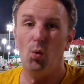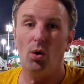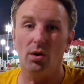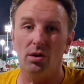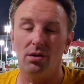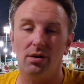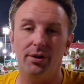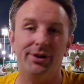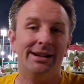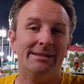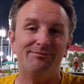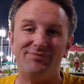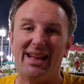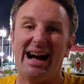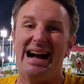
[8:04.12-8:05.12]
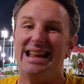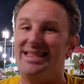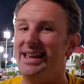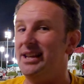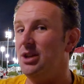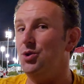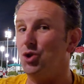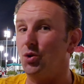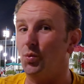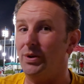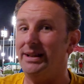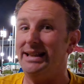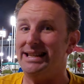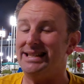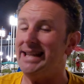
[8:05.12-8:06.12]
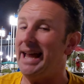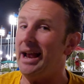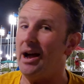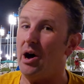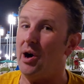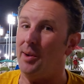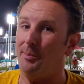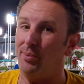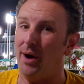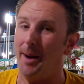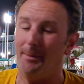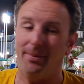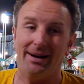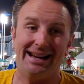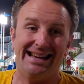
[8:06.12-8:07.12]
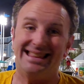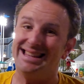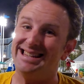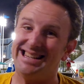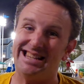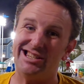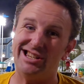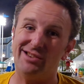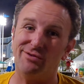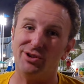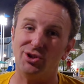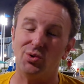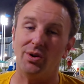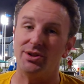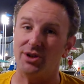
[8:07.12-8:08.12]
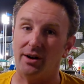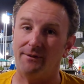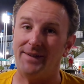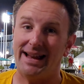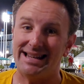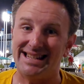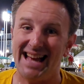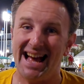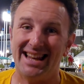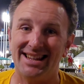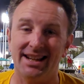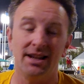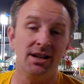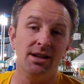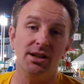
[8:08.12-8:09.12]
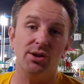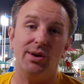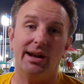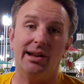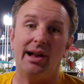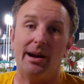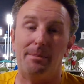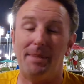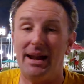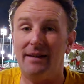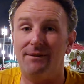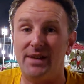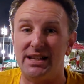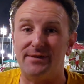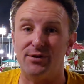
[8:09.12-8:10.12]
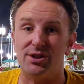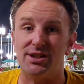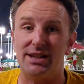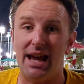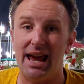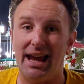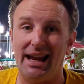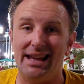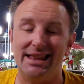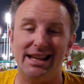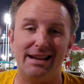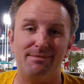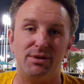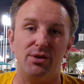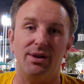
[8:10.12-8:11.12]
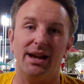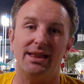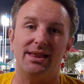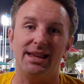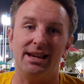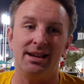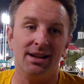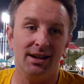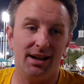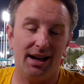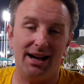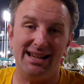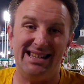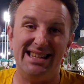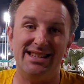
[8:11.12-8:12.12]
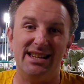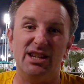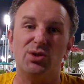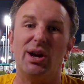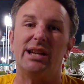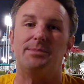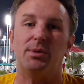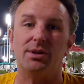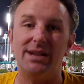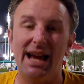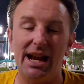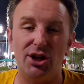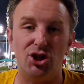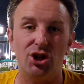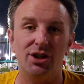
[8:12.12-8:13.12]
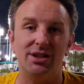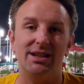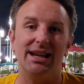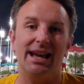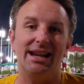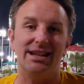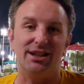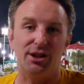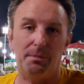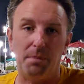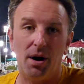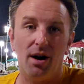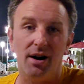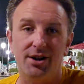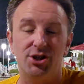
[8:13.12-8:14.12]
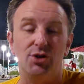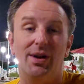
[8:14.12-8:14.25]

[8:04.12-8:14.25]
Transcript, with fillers: World, I think you should really stay on property. The Disney resorts are fantastic. You get a lot of benefits for staying in them. You get the uh, Disney transportation to get into the parks.